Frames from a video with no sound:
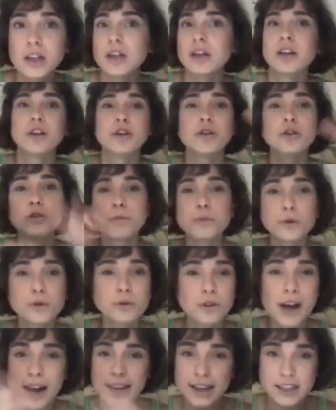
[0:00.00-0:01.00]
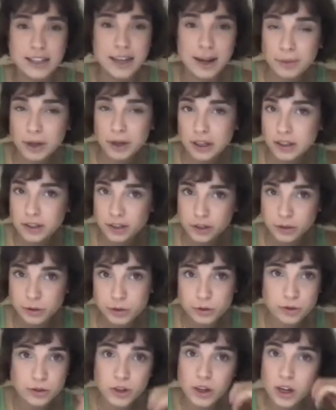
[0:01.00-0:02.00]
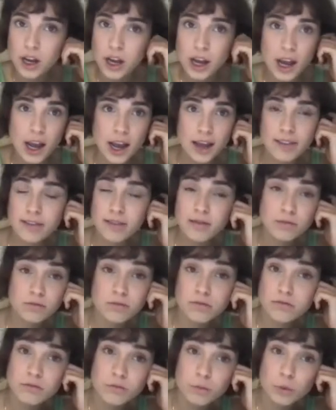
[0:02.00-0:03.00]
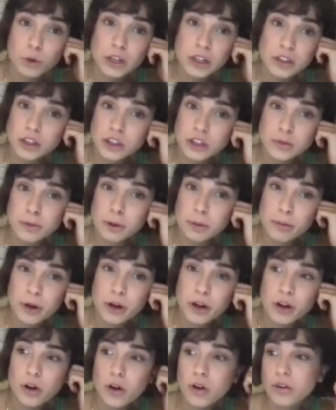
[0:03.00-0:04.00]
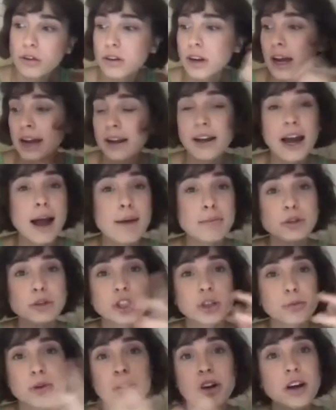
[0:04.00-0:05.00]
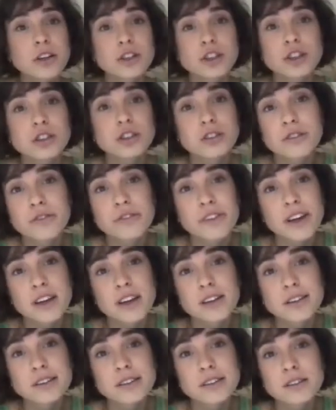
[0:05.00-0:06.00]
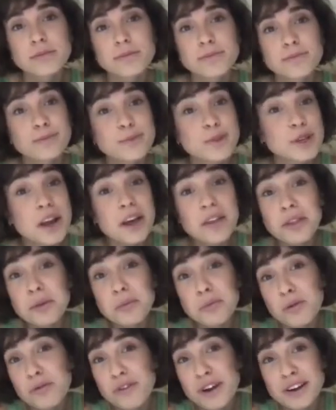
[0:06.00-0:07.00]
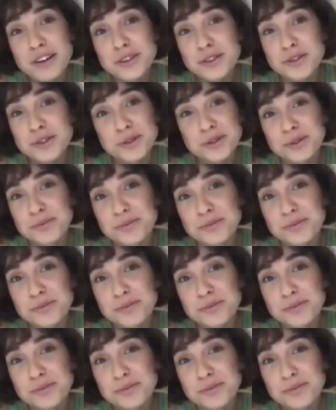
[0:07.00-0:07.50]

normal academic school, and we'd just be putting on like amateur productions of things. So nothing professional.